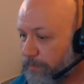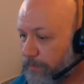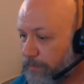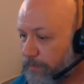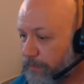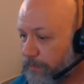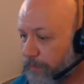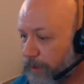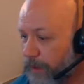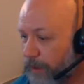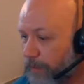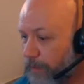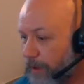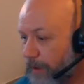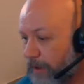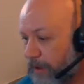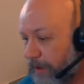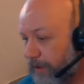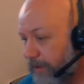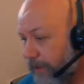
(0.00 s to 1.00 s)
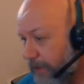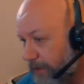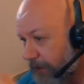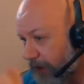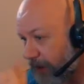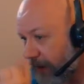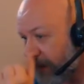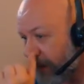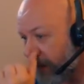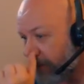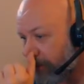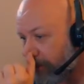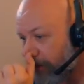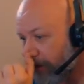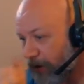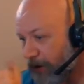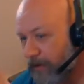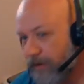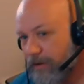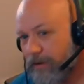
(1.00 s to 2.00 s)
come on let's get to 8
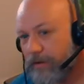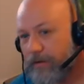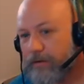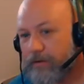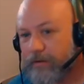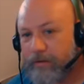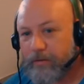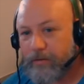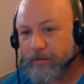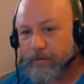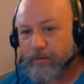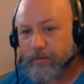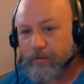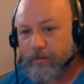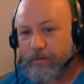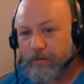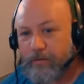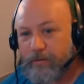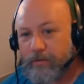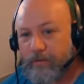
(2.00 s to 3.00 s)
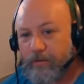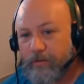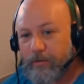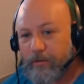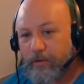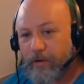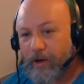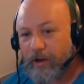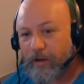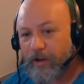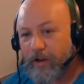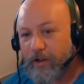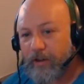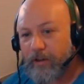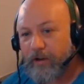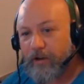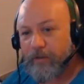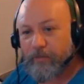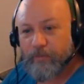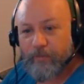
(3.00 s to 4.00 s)
upload I know that
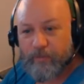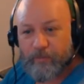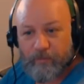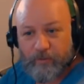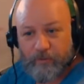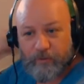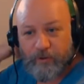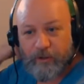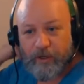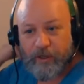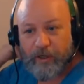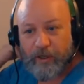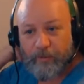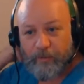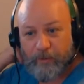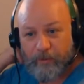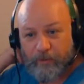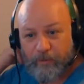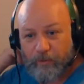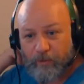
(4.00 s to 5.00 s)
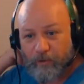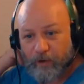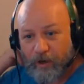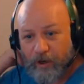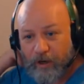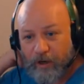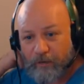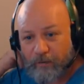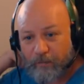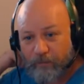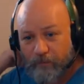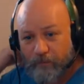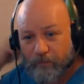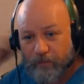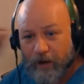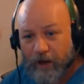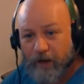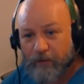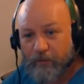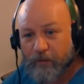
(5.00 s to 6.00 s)
checking before, I have have
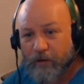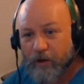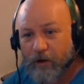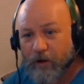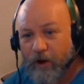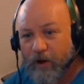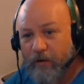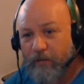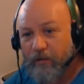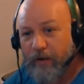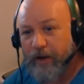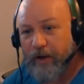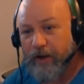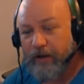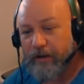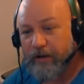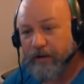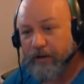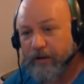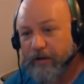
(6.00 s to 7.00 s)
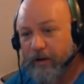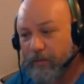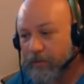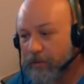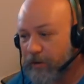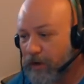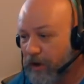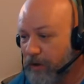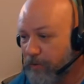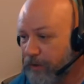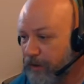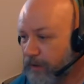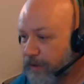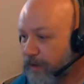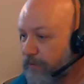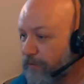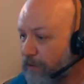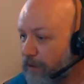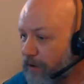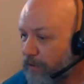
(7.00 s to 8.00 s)
got over eight upload, but never
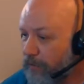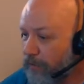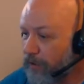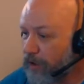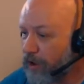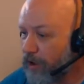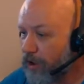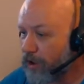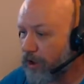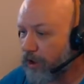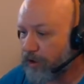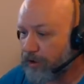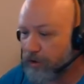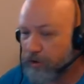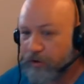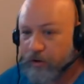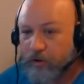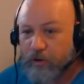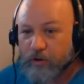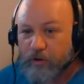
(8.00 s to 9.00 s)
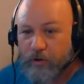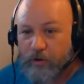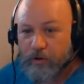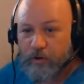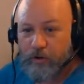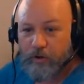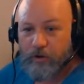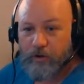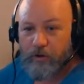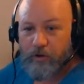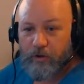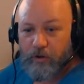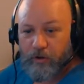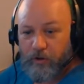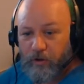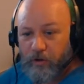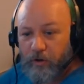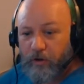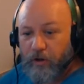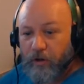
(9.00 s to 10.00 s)
over nine.
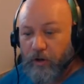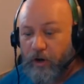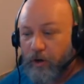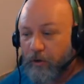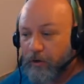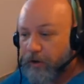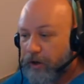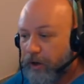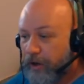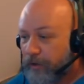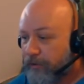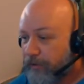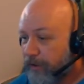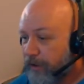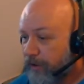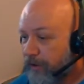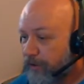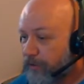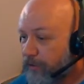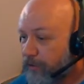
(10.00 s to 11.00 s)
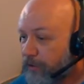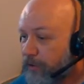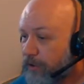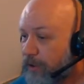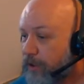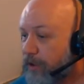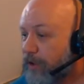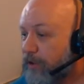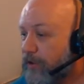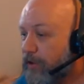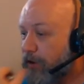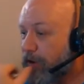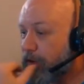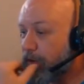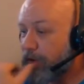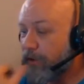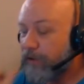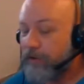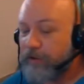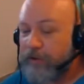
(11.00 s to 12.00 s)
All right, so there's 30, 31,
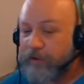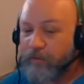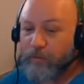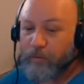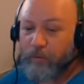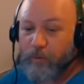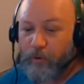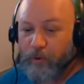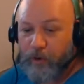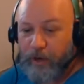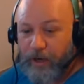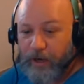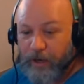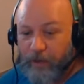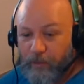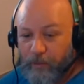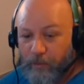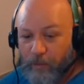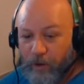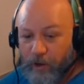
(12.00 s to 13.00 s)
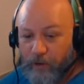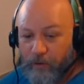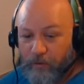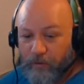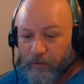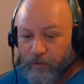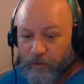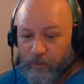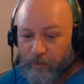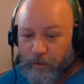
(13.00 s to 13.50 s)
7.81. So it's pretty